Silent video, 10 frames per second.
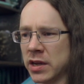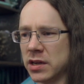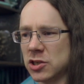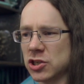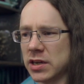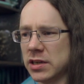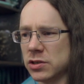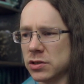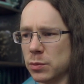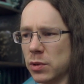Additionally,
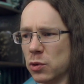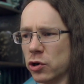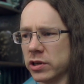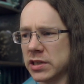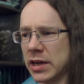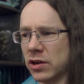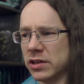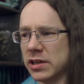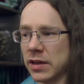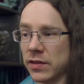due to the Memorial Day
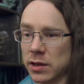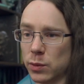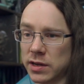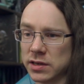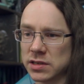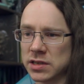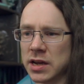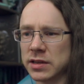holiday in the US,